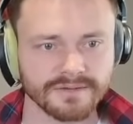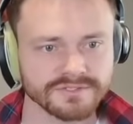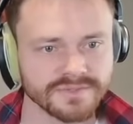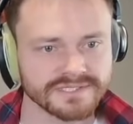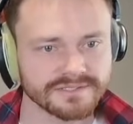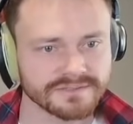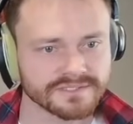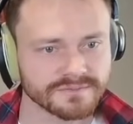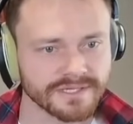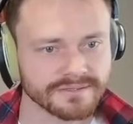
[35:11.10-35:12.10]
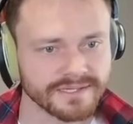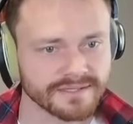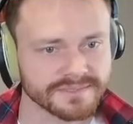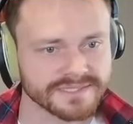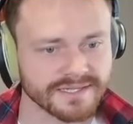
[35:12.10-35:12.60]
I wish we could deal with this without letting
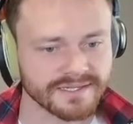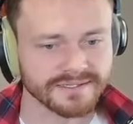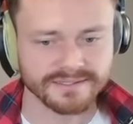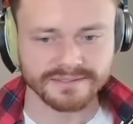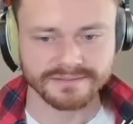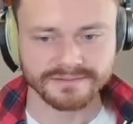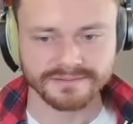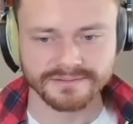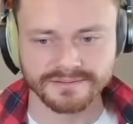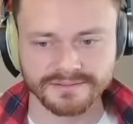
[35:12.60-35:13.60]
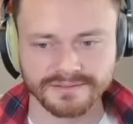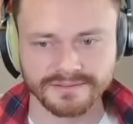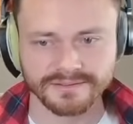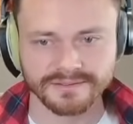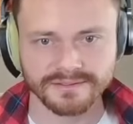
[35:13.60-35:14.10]
them attack.
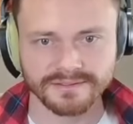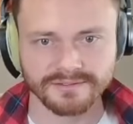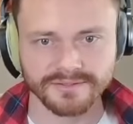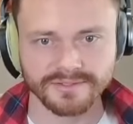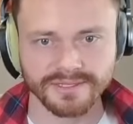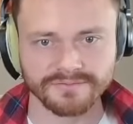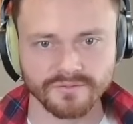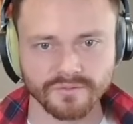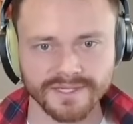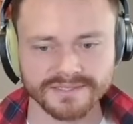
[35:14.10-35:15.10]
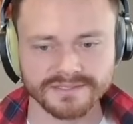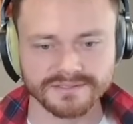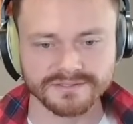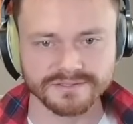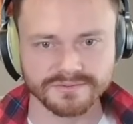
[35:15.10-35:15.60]
We don't have a way
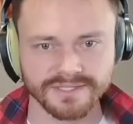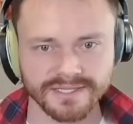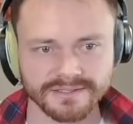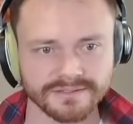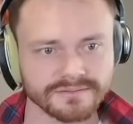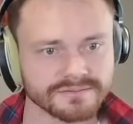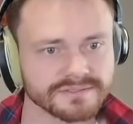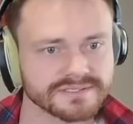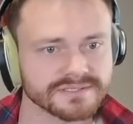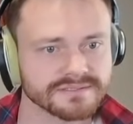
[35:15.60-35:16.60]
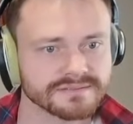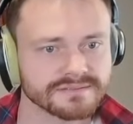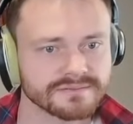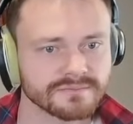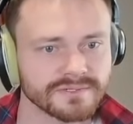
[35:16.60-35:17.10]
to do that, though. Let's see.
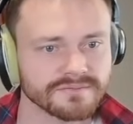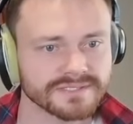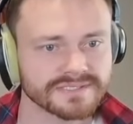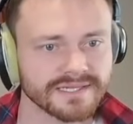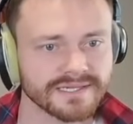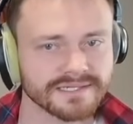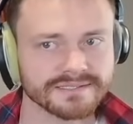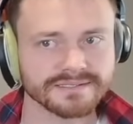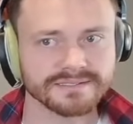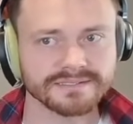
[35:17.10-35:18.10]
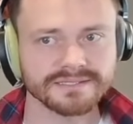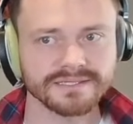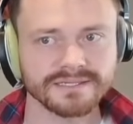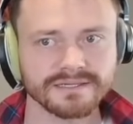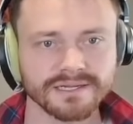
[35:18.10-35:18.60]
Whenever it attacks.
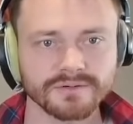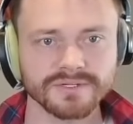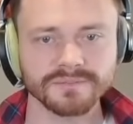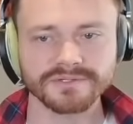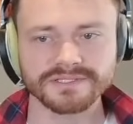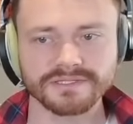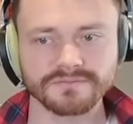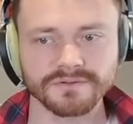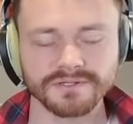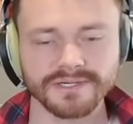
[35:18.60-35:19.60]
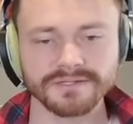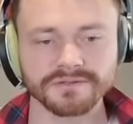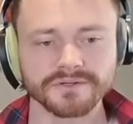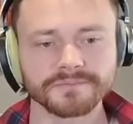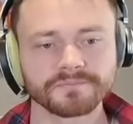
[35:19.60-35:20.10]
Yeah, I don't want to burn the Sunfall here
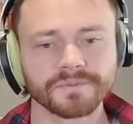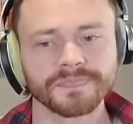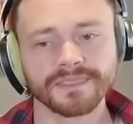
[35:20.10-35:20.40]
either, though.